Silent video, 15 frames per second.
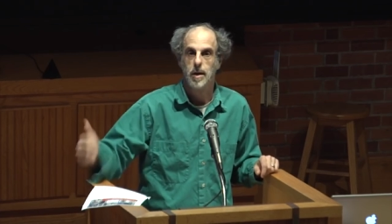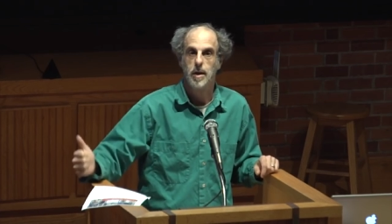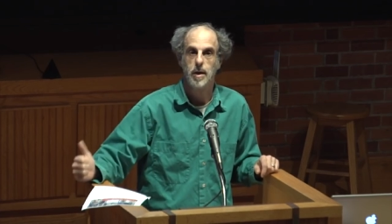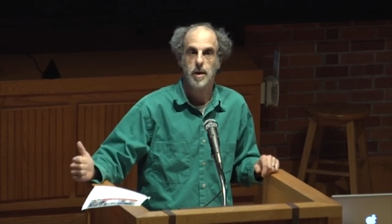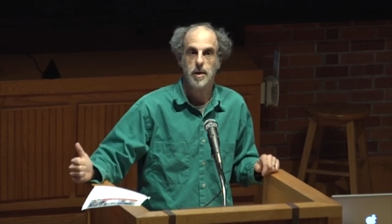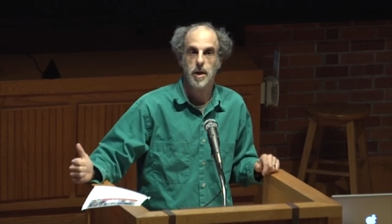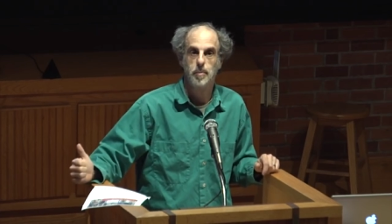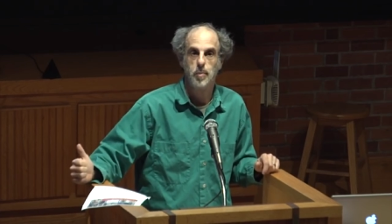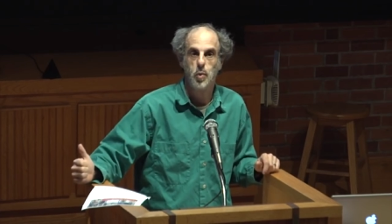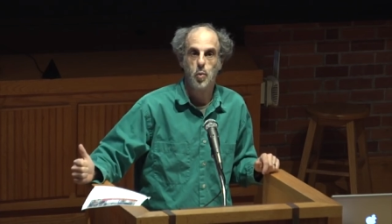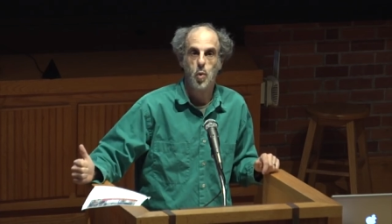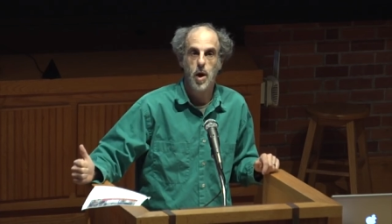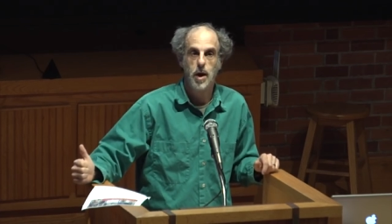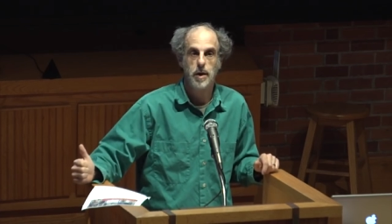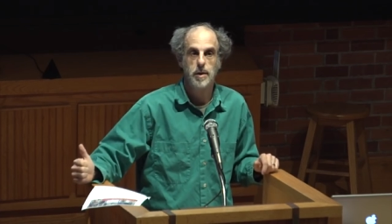Uh, number
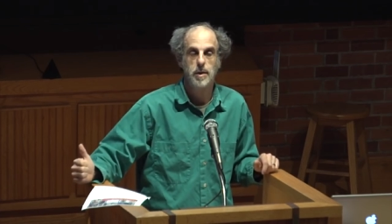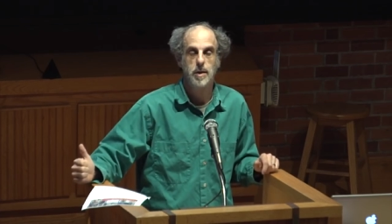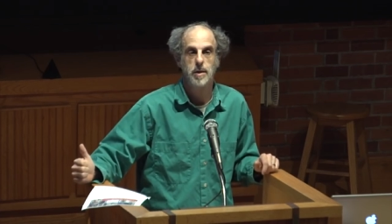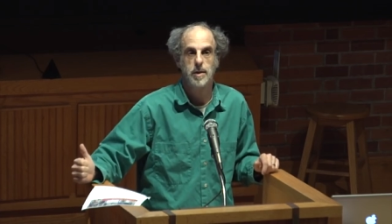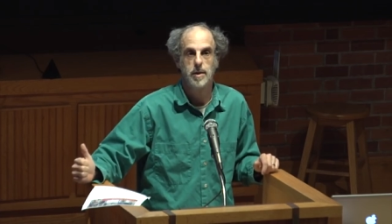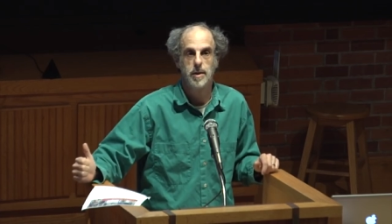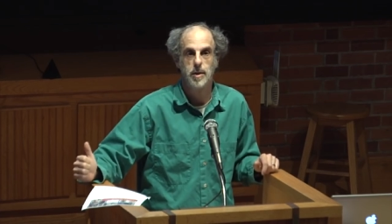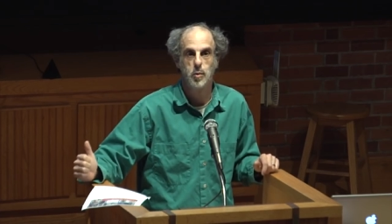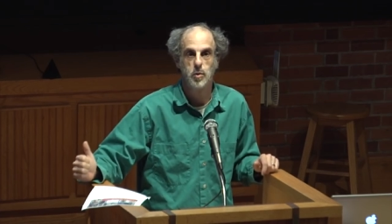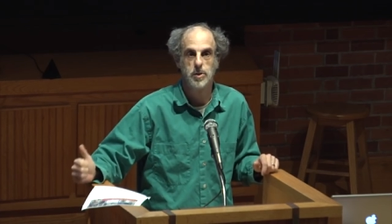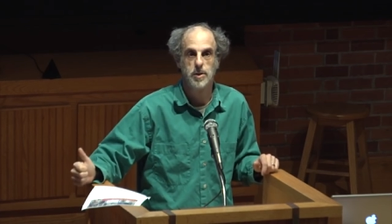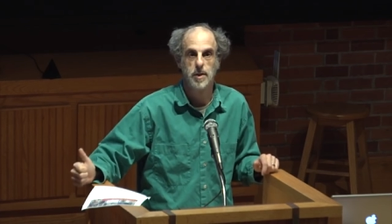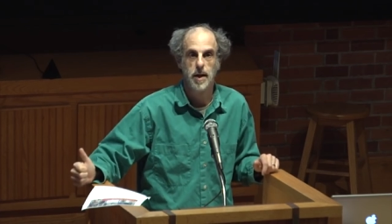one, he was